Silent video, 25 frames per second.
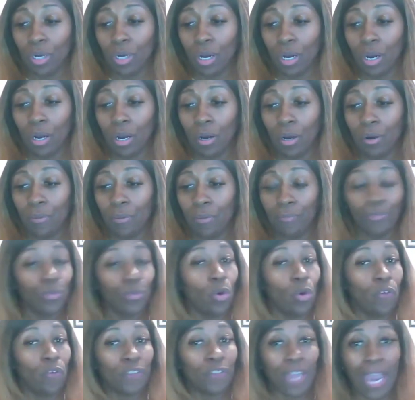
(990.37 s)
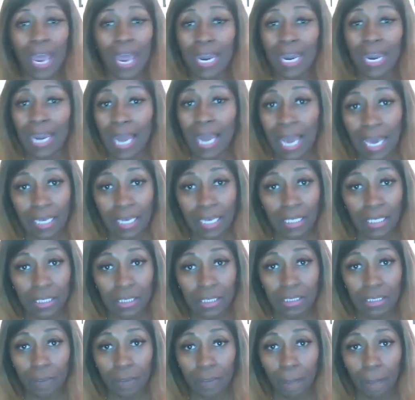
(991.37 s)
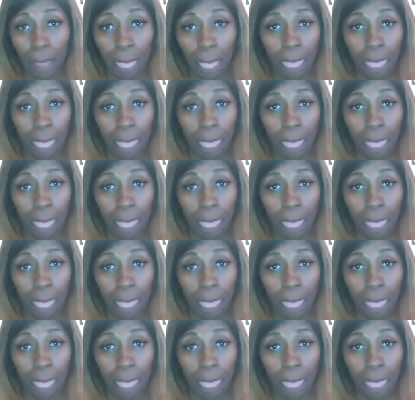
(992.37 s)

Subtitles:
North Carolina.